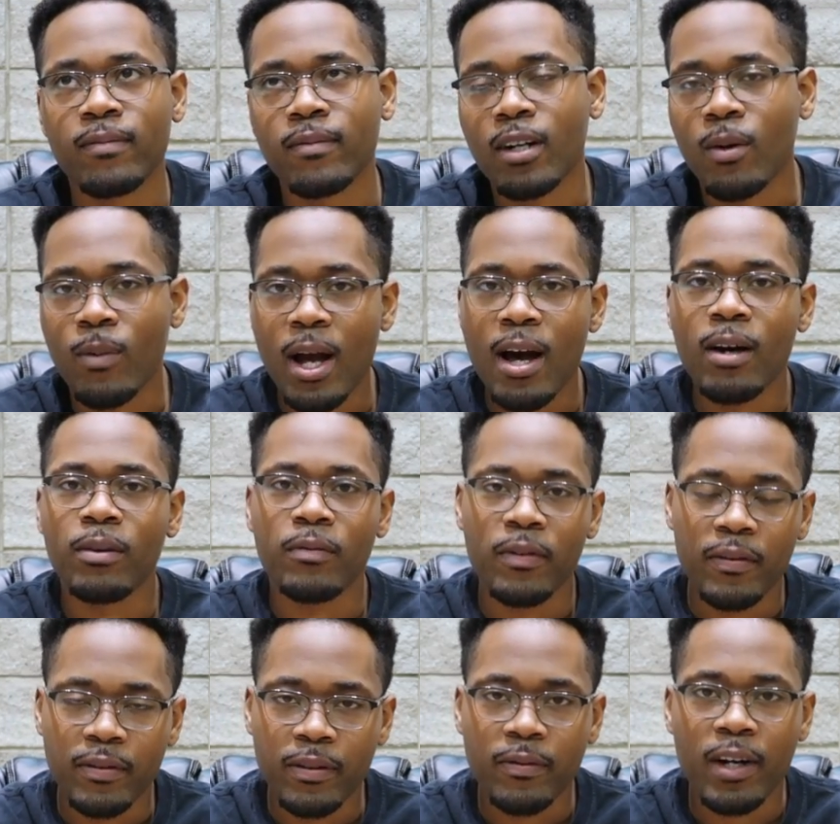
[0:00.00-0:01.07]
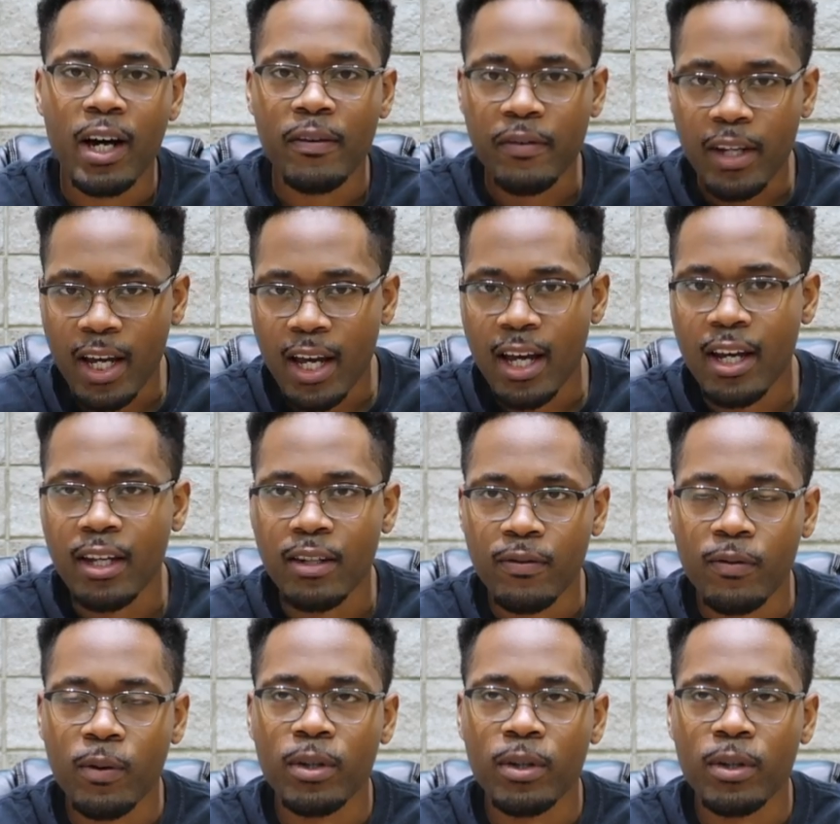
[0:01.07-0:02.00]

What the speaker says: around 55K to